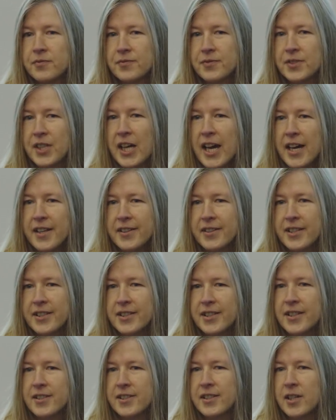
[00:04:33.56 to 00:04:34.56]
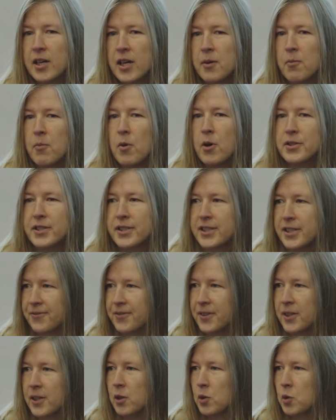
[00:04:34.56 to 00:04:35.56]
Yeah, this is the most
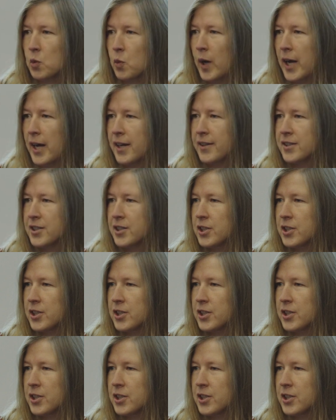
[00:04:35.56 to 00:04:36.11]
difficult one.